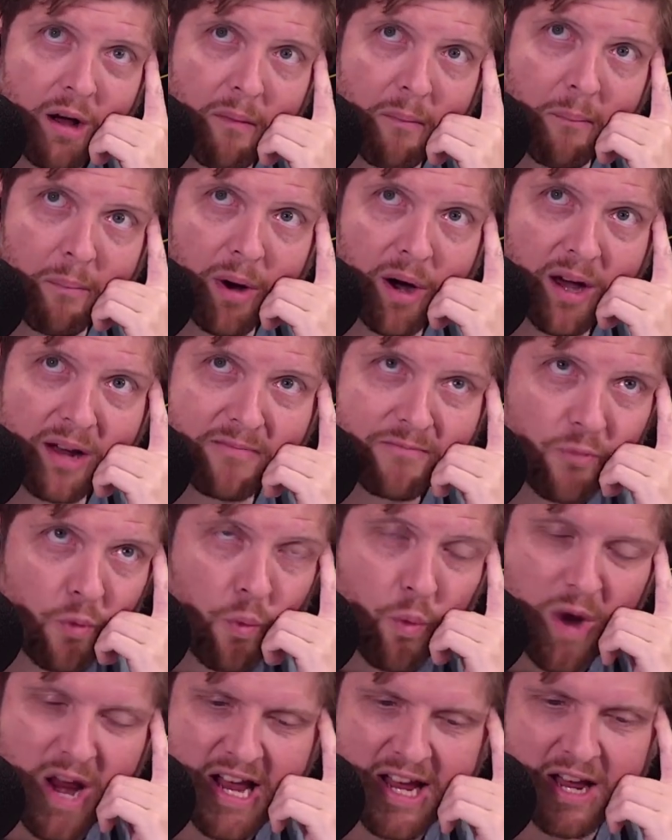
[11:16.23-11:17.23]
But
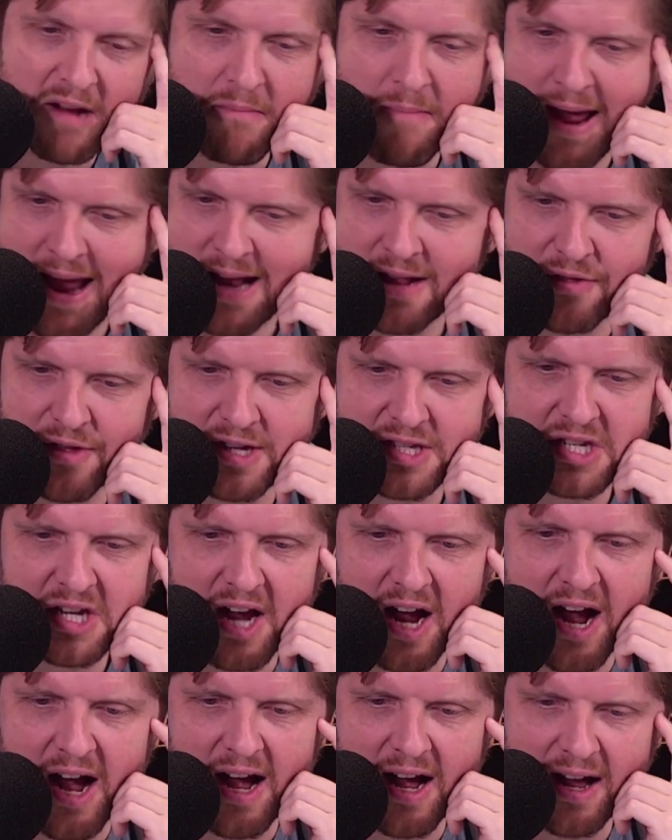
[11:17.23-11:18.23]
we can make this
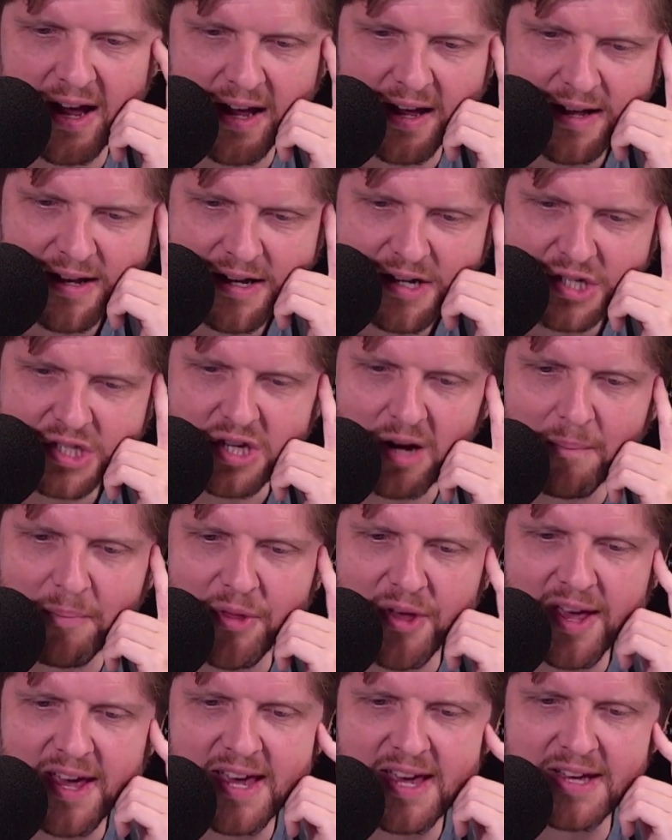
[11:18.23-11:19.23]
guy
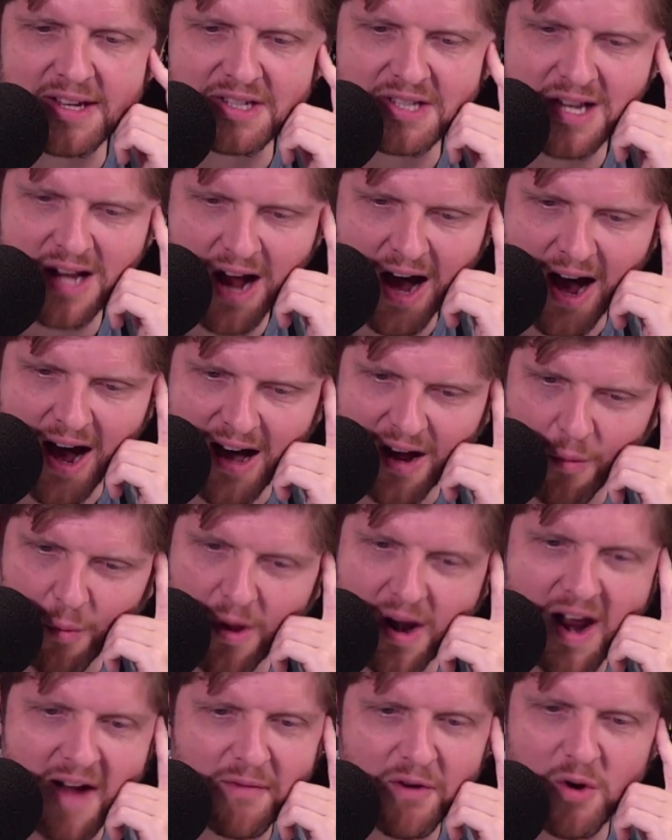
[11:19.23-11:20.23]
something he's not
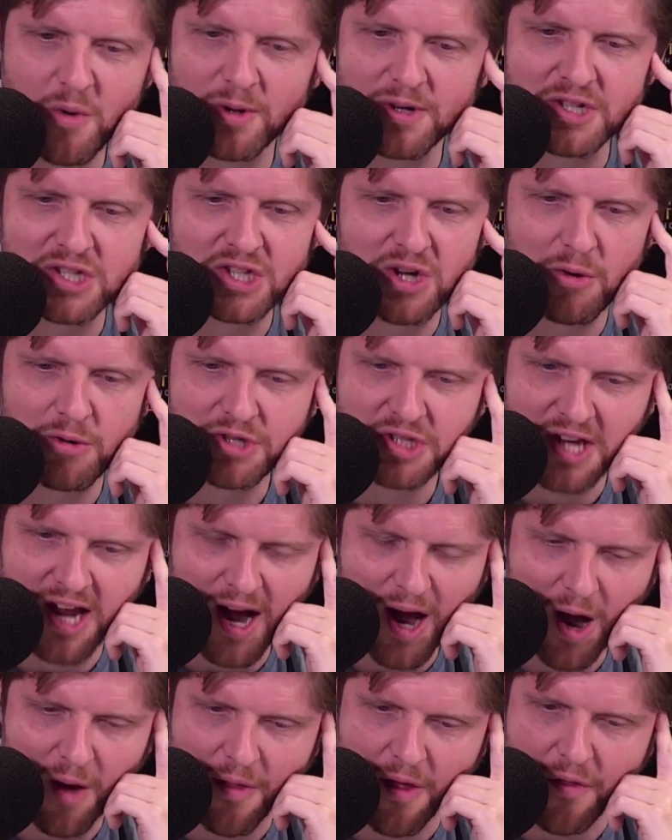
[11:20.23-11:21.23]
when everyone's so
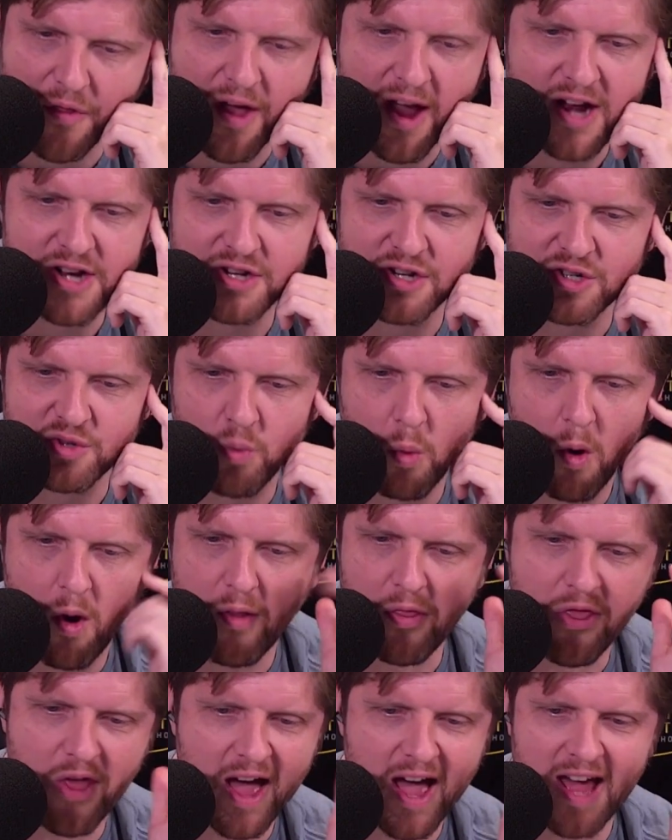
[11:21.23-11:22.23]
scared that they just
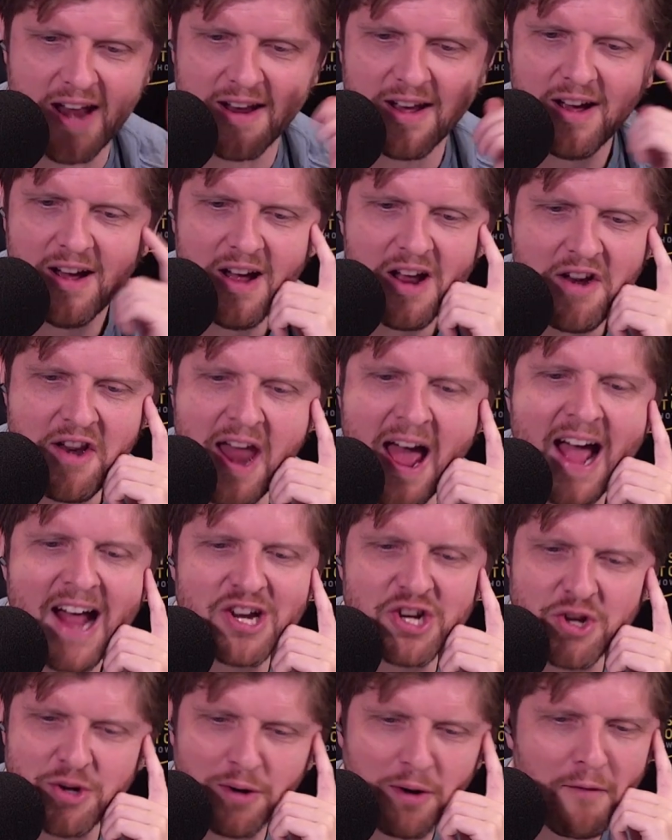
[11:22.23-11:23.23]
want that
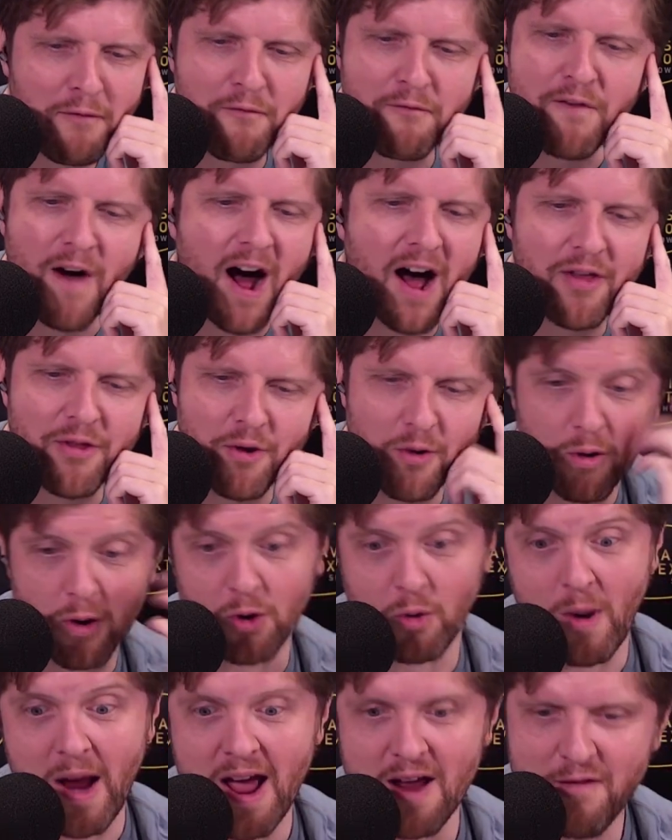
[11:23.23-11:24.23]
national father
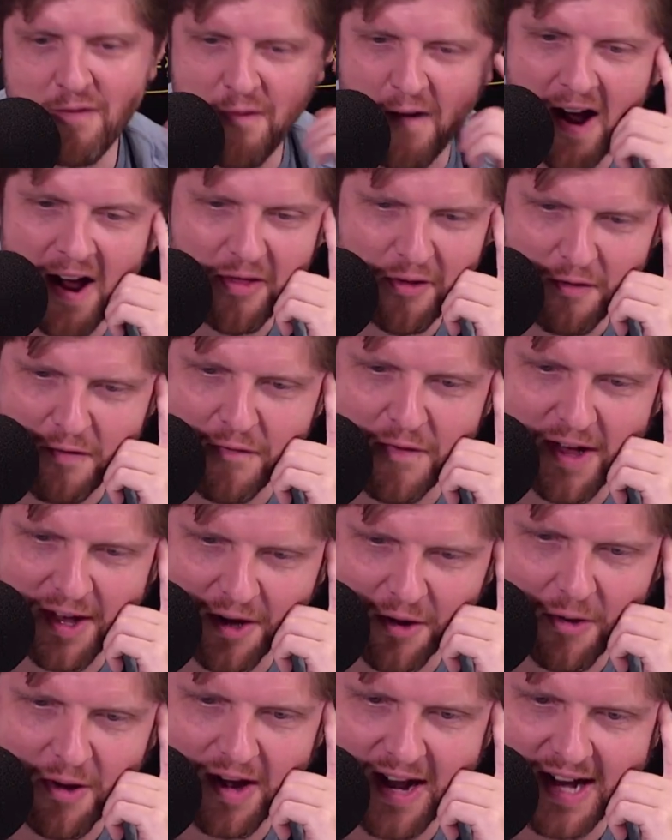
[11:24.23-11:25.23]
or grandfather
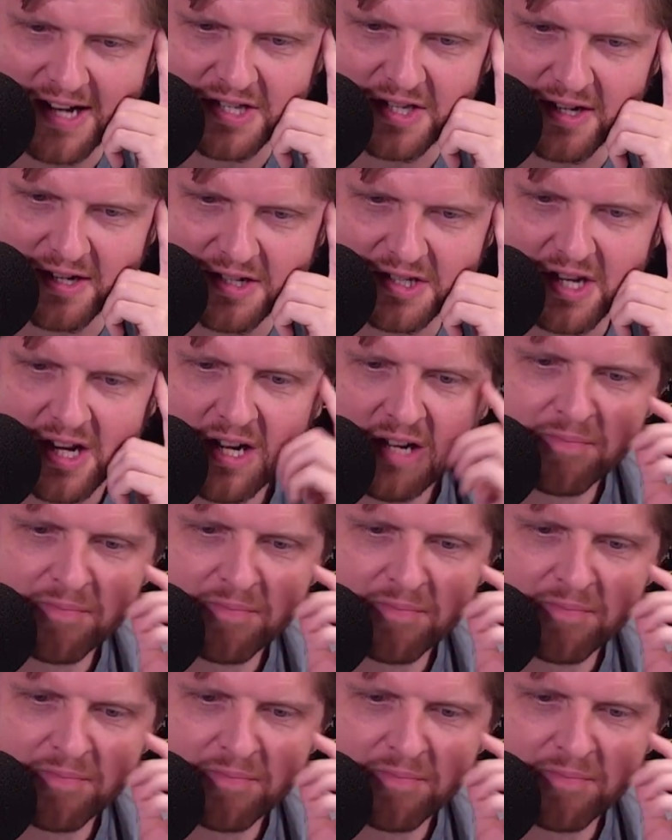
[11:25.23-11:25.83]
figure, in essence.